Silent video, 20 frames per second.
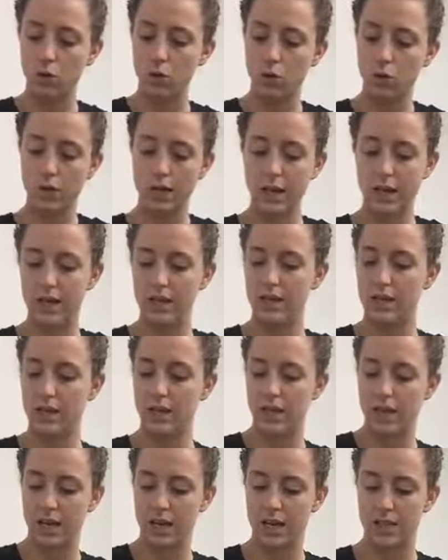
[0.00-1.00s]
looking to
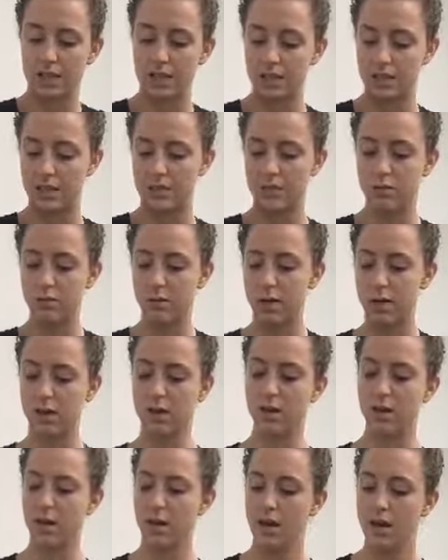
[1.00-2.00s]
get into swimming
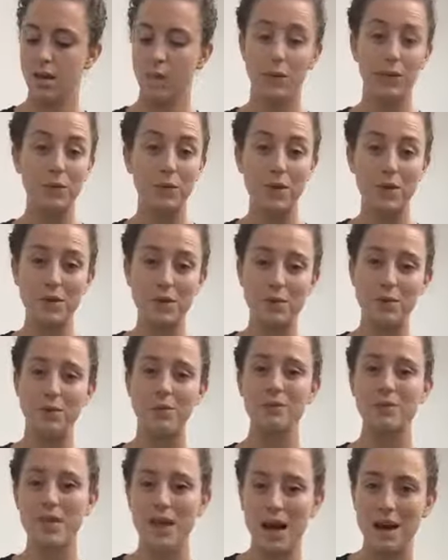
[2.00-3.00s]
when the weather
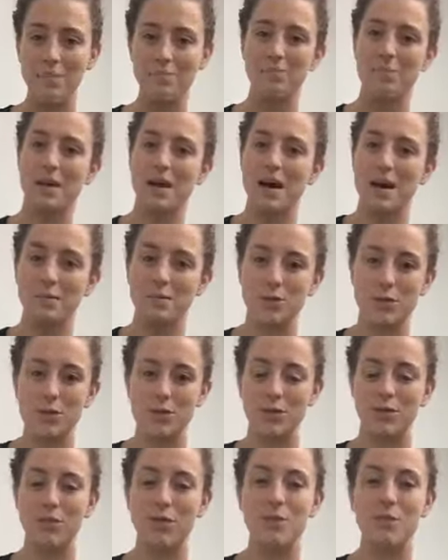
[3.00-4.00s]
warms up, um,
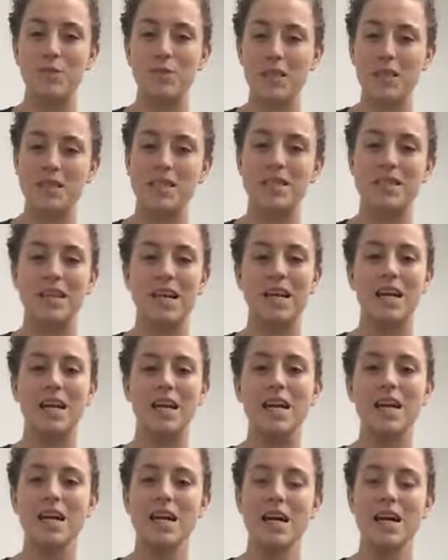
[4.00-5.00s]
just from this
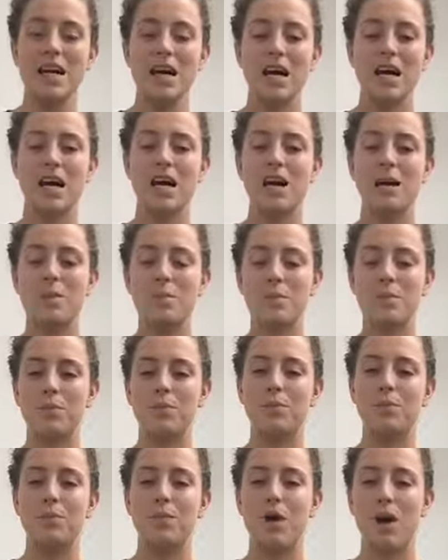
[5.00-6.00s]
study, um,
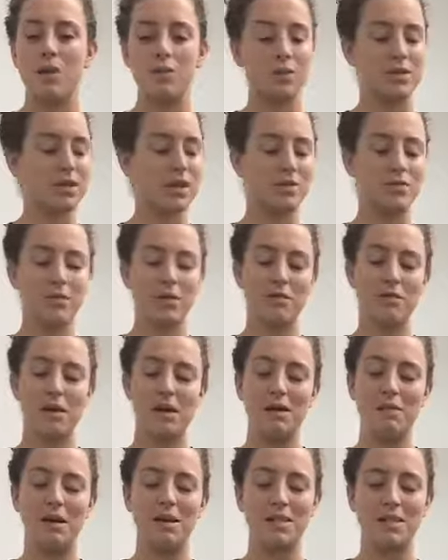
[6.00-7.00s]
I would definitely
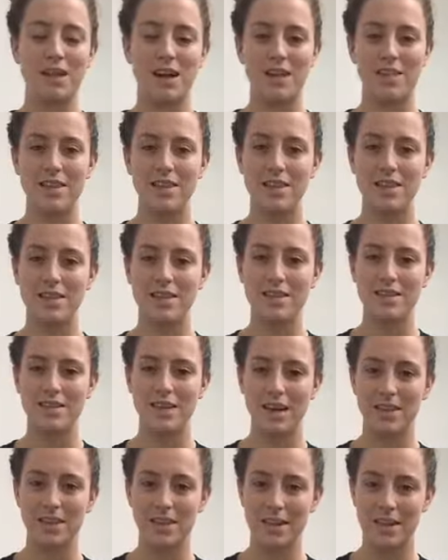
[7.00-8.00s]
recommend it. I think it's
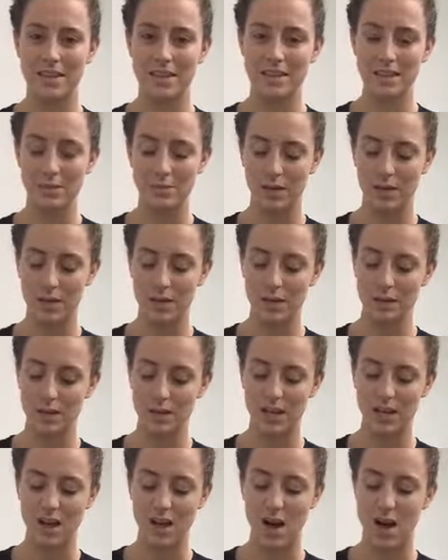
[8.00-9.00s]
I think it's something that's
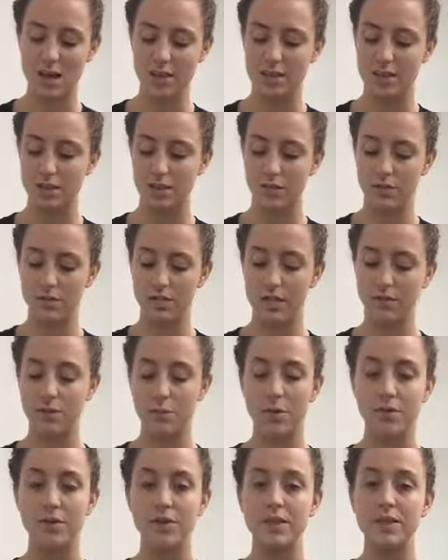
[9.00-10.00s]
really nice, obviously from
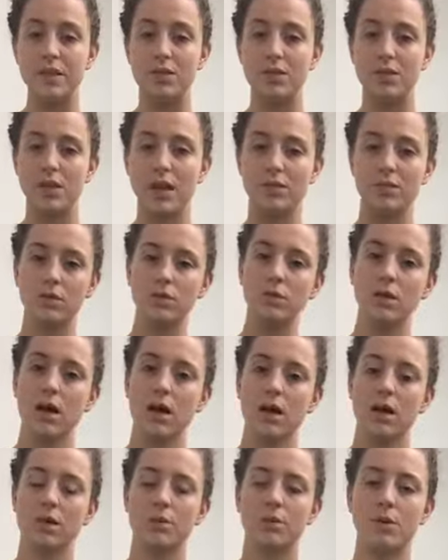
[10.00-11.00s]
a physical level,
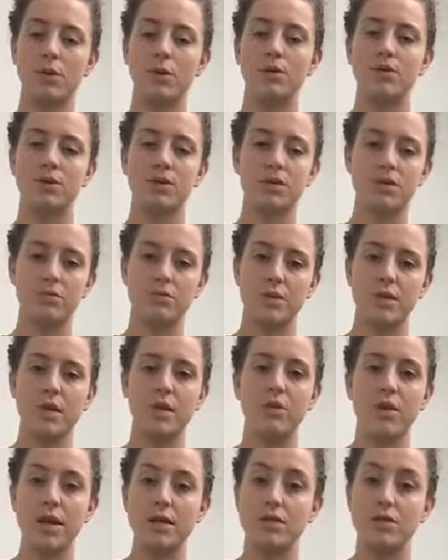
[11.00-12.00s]
but also as a really
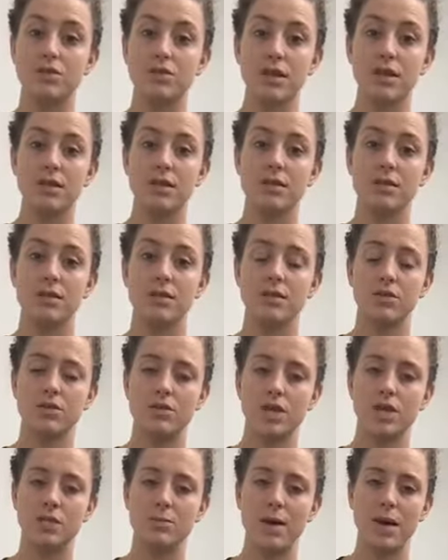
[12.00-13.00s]
great stress
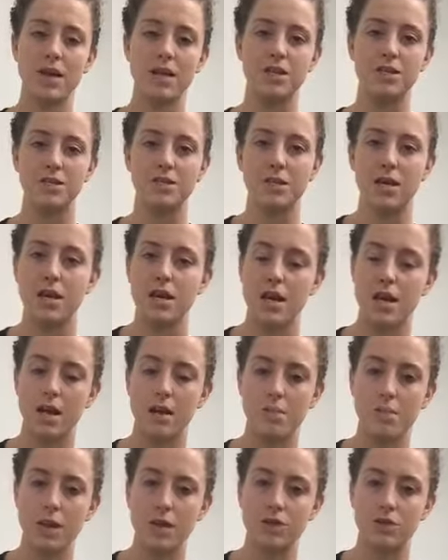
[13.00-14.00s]
stress manager and,
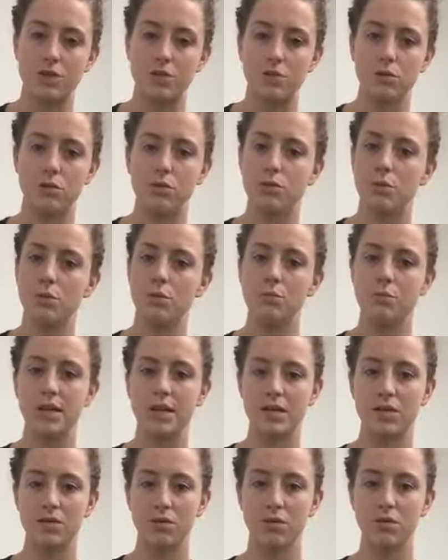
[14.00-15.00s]
and mental
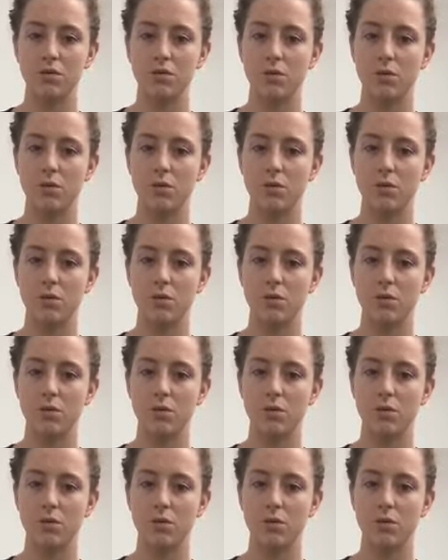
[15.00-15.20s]
mental